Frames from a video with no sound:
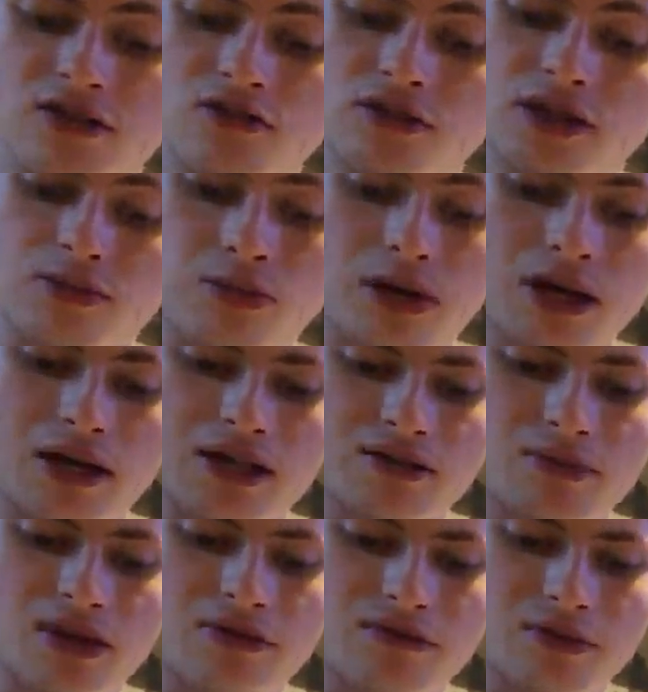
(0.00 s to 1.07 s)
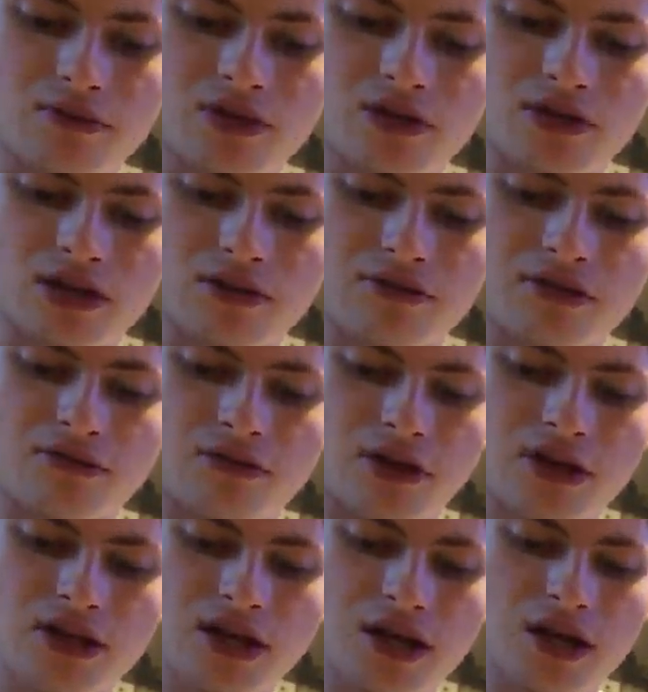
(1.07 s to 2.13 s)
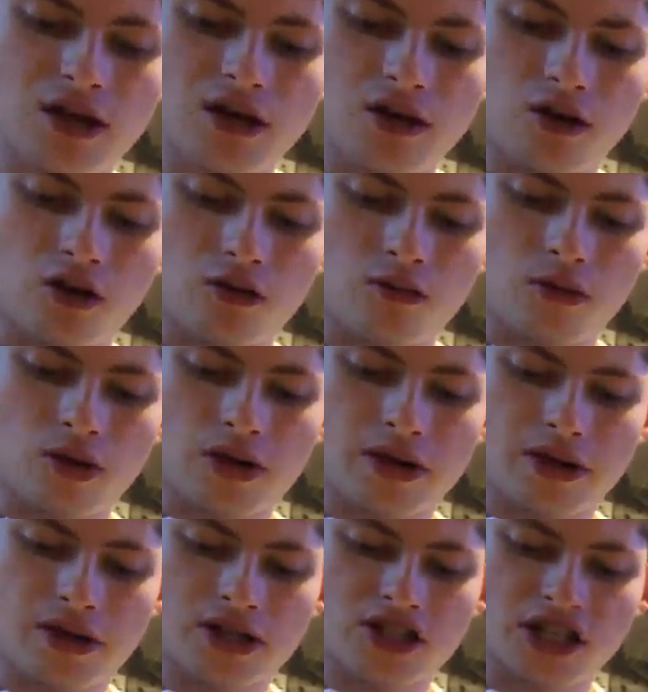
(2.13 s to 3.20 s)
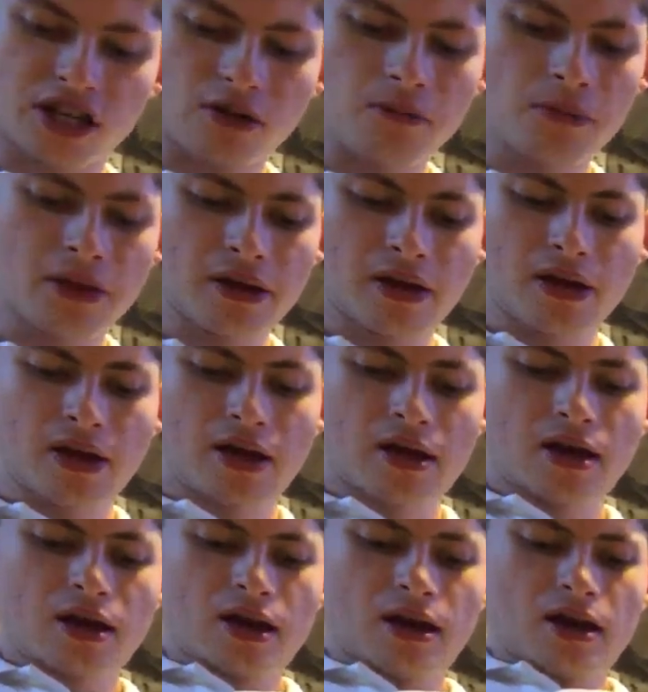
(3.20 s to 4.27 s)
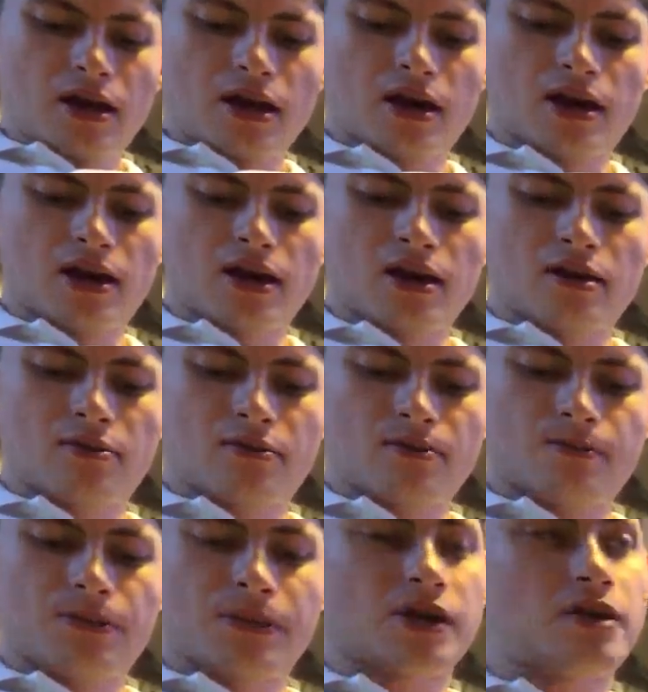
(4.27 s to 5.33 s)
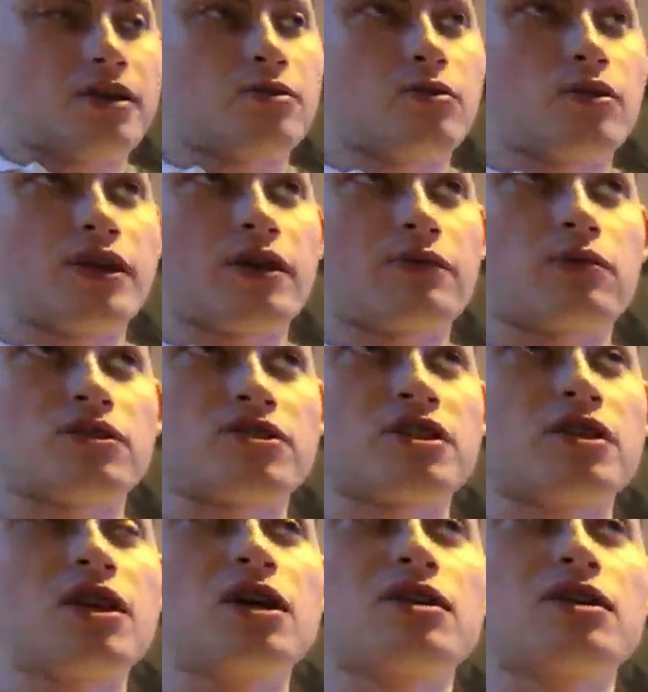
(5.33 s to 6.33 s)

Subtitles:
already a playlist made for them. You can definitely find on my channel. What are the other ones? So yeah,